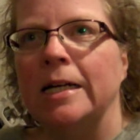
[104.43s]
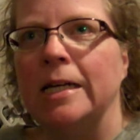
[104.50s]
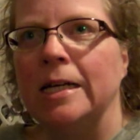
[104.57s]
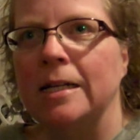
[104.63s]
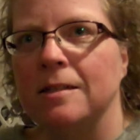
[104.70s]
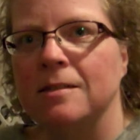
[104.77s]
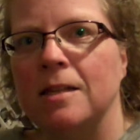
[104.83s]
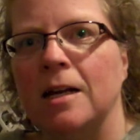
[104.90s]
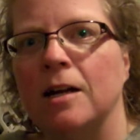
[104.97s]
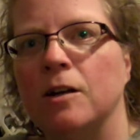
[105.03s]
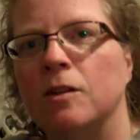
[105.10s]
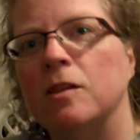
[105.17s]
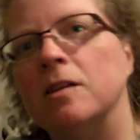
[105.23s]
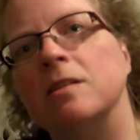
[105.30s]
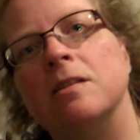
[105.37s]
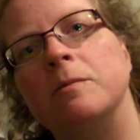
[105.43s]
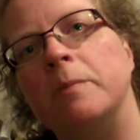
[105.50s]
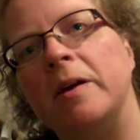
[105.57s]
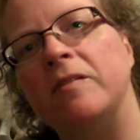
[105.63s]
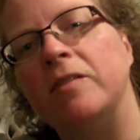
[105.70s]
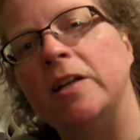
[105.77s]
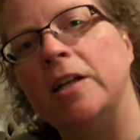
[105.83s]
it's there. This is
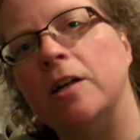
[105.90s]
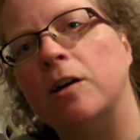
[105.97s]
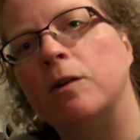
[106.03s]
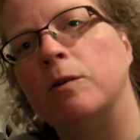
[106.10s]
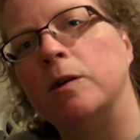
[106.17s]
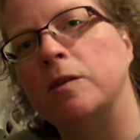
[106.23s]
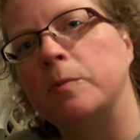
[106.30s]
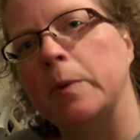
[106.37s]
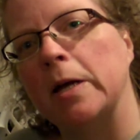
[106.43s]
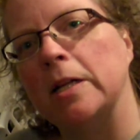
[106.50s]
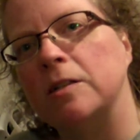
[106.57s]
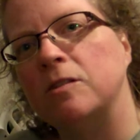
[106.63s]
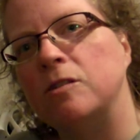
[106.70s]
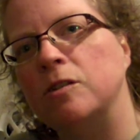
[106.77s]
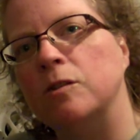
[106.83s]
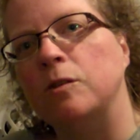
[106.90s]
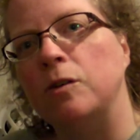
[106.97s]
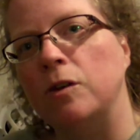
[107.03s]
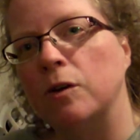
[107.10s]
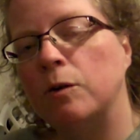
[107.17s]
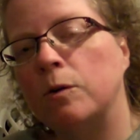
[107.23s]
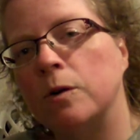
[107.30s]
my video response to
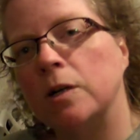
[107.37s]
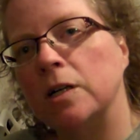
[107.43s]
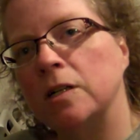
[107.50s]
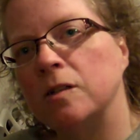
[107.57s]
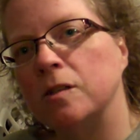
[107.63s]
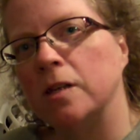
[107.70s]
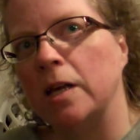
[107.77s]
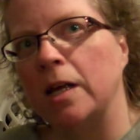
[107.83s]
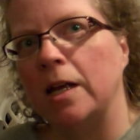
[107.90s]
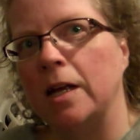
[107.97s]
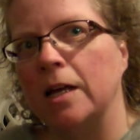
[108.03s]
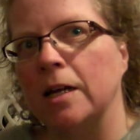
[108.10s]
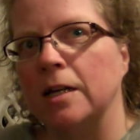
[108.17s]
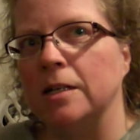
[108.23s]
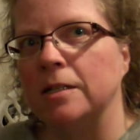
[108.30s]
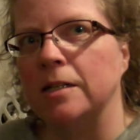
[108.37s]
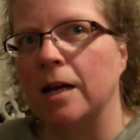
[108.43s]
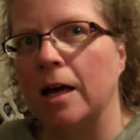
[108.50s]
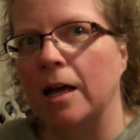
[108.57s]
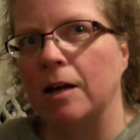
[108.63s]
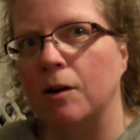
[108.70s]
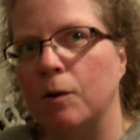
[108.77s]
yours and
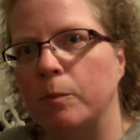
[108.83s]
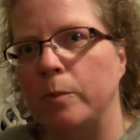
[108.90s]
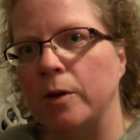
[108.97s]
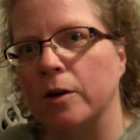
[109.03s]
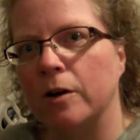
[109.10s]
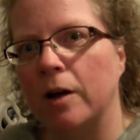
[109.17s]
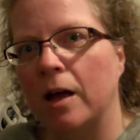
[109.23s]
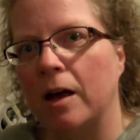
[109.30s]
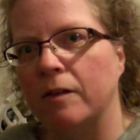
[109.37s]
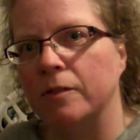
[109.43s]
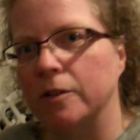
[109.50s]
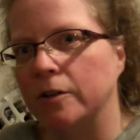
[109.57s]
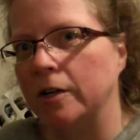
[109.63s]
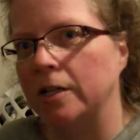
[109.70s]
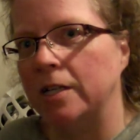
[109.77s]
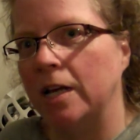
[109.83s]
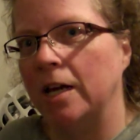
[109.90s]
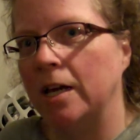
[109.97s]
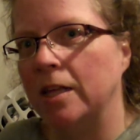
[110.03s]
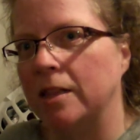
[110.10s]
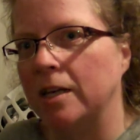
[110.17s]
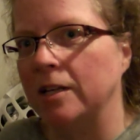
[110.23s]
I hope you're having a great
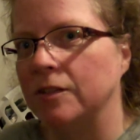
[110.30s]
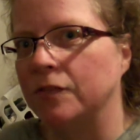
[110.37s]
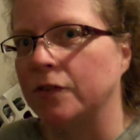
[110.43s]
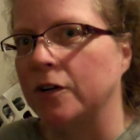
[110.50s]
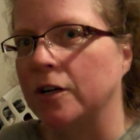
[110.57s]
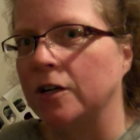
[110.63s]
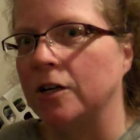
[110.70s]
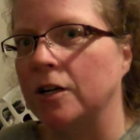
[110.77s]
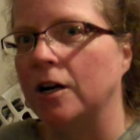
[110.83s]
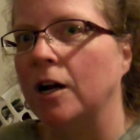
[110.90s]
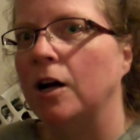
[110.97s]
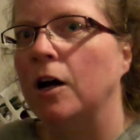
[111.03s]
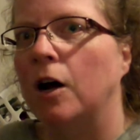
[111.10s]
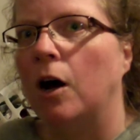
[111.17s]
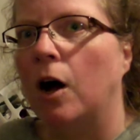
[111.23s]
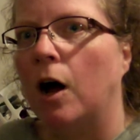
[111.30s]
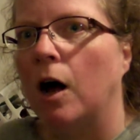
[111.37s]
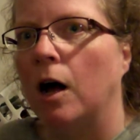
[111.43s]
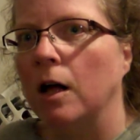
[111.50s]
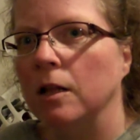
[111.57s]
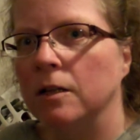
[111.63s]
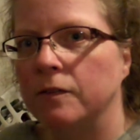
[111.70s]
day. Thanks for
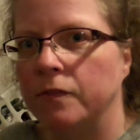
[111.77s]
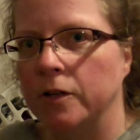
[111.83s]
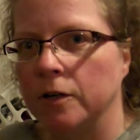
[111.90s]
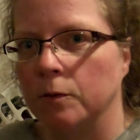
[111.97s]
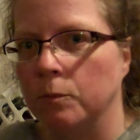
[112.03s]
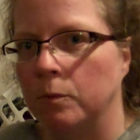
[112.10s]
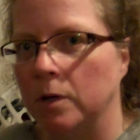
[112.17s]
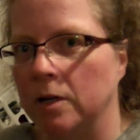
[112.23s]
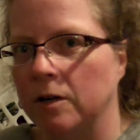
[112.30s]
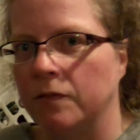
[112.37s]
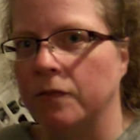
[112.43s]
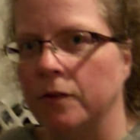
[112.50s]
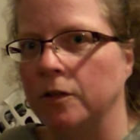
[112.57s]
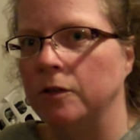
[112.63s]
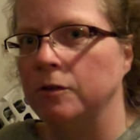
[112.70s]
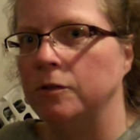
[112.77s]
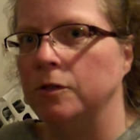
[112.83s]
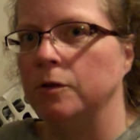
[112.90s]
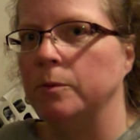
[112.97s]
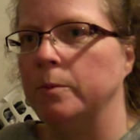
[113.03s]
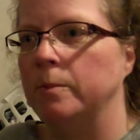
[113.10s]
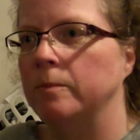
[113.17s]
all of your wonderful
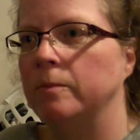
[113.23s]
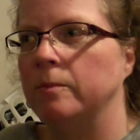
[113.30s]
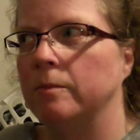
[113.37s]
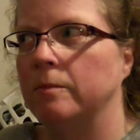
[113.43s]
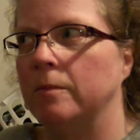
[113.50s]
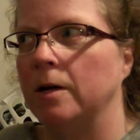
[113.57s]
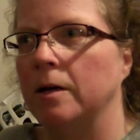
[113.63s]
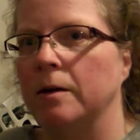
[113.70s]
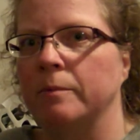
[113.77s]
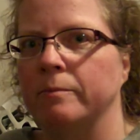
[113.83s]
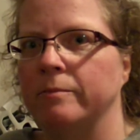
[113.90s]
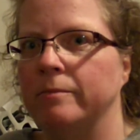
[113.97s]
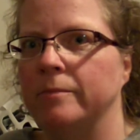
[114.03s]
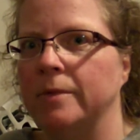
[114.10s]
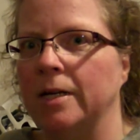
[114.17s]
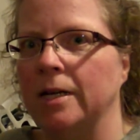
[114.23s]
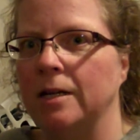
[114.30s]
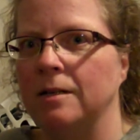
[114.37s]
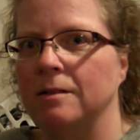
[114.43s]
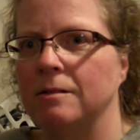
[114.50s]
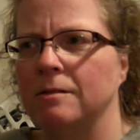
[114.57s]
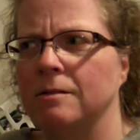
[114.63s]
YouTube um,
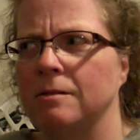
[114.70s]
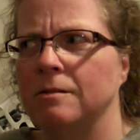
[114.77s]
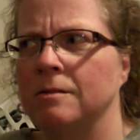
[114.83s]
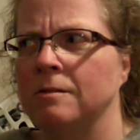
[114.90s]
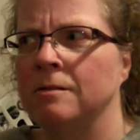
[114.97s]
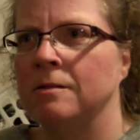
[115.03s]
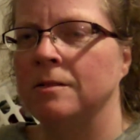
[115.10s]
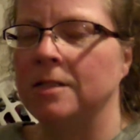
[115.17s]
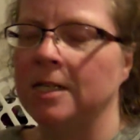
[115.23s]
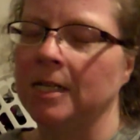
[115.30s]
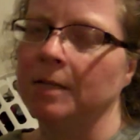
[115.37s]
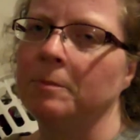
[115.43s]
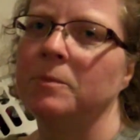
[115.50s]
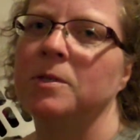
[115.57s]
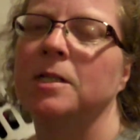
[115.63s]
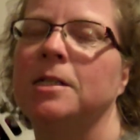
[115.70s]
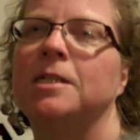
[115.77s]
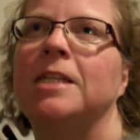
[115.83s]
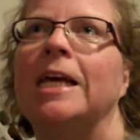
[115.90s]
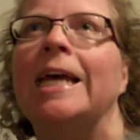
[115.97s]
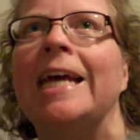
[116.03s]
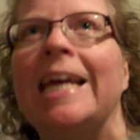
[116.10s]
hits, tent,
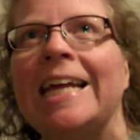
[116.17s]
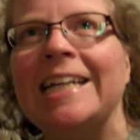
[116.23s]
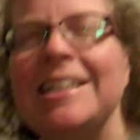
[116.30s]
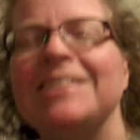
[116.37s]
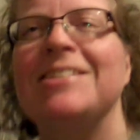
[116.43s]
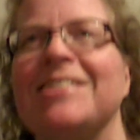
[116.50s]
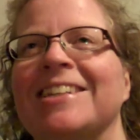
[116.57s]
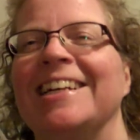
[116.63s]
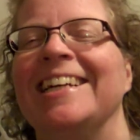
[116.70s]
hints,